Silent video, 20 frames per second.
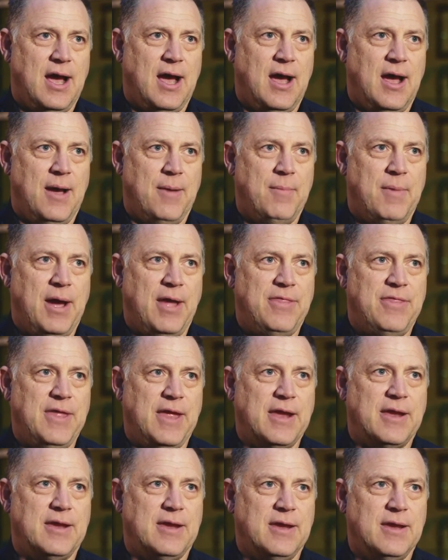I
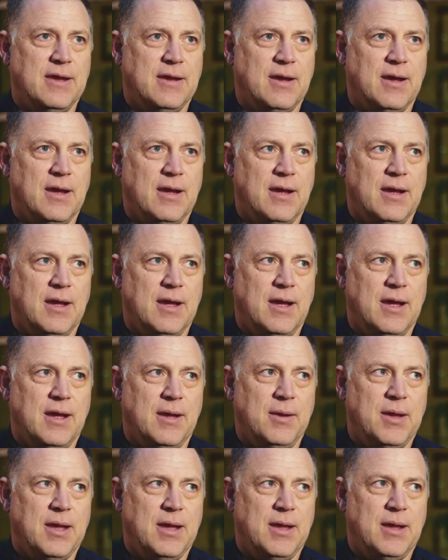think,
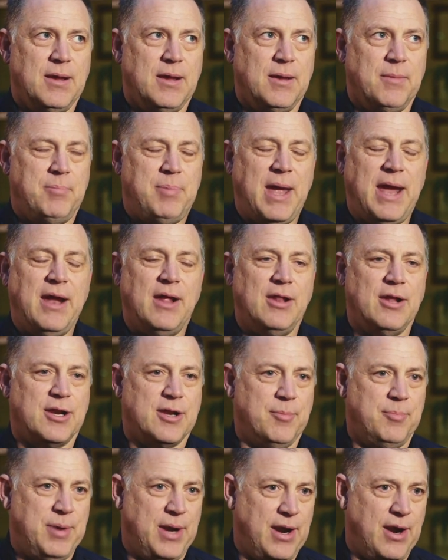pale in
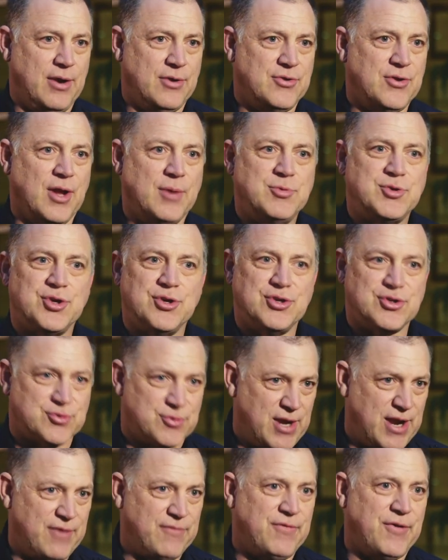compare to, I'm sure his
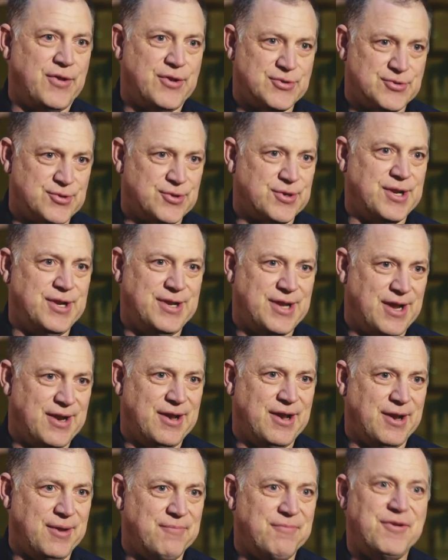grandfather's looking
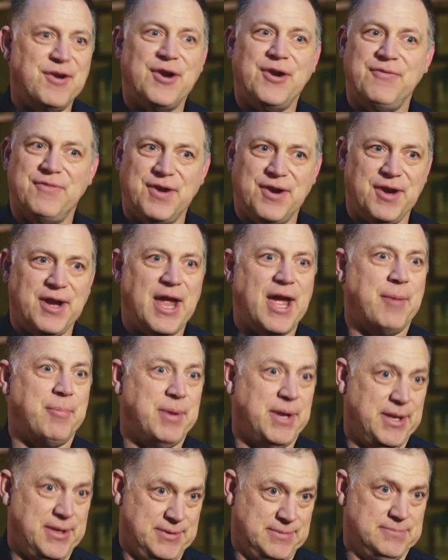down at him very, very
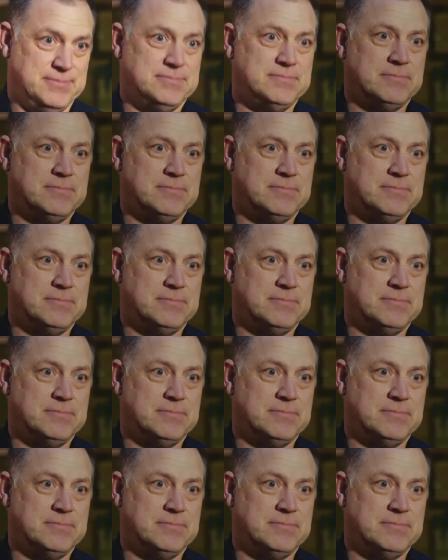happy.